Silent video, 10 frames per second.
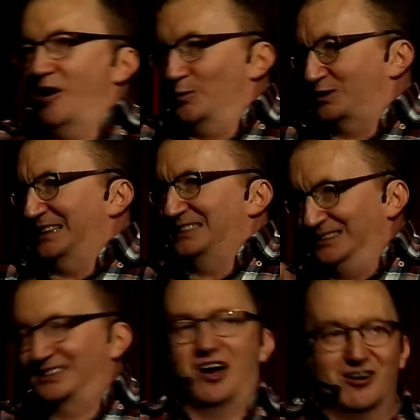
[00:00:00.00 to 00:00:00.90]
almost like in
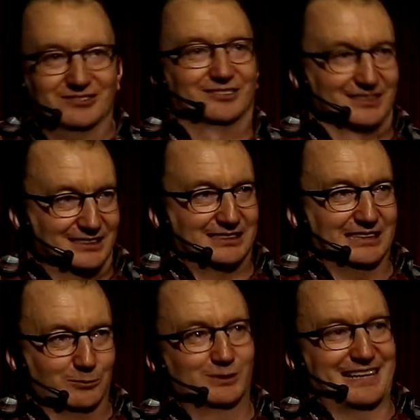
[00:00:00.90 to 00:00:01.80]
tongues.
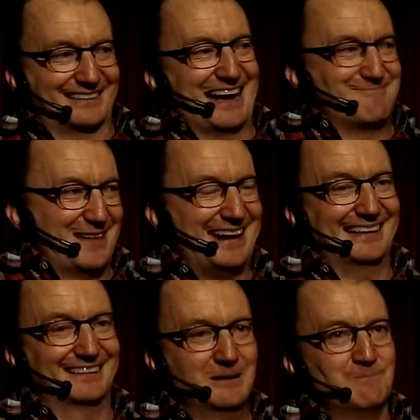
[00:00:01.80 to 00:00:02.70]
It would get that bad.